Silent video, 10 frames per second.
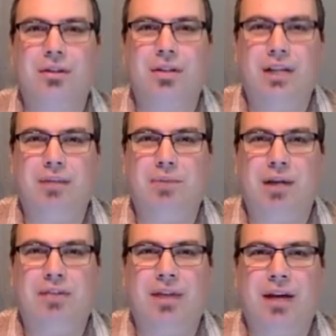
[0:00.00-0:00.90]
Think
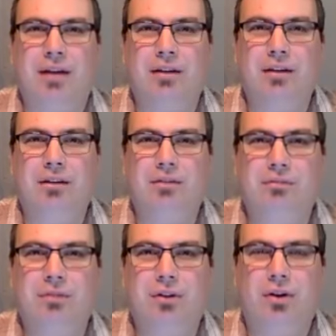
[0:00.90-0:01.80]
about that.
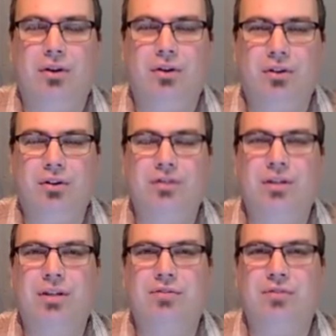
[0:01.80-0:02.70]
All of the
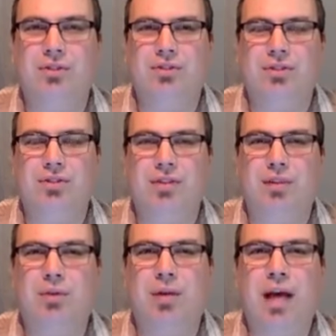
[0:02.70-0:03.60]
differences that
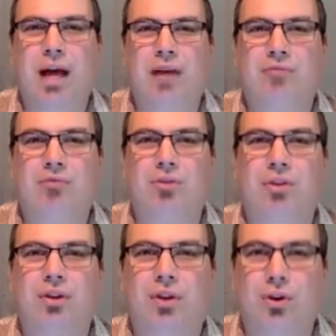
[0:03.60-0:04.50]
we have
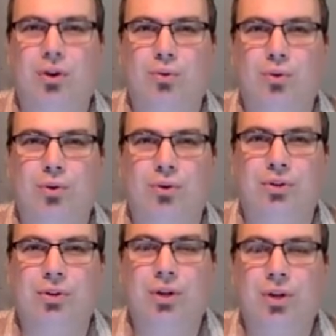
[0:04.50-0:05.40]
within our
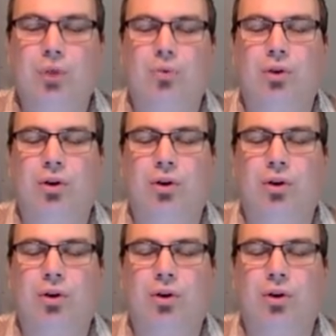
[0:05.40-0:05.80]
world were